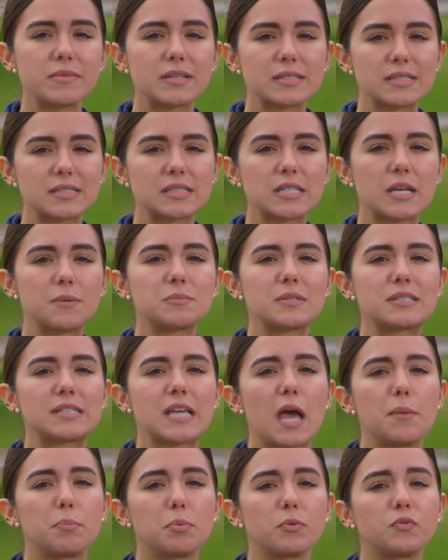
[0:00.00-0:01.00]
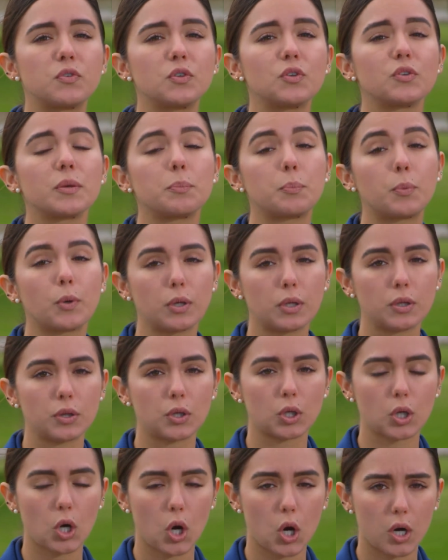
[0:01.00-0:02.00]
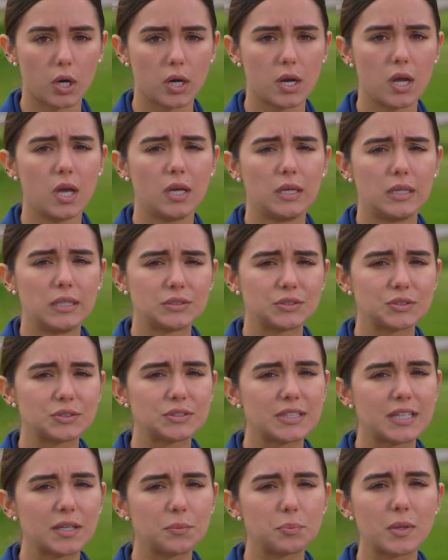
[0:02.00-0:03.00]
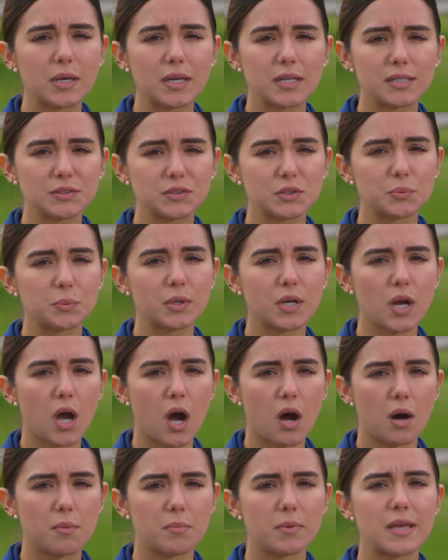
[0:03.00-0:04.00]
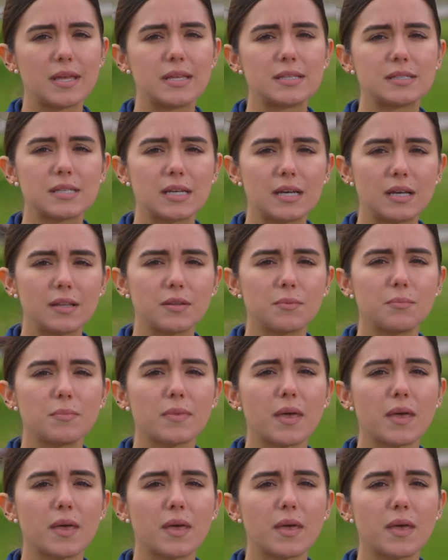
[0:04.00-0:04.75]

mixes up the type of fuel they put in their car. Just keep the customer calm and tell them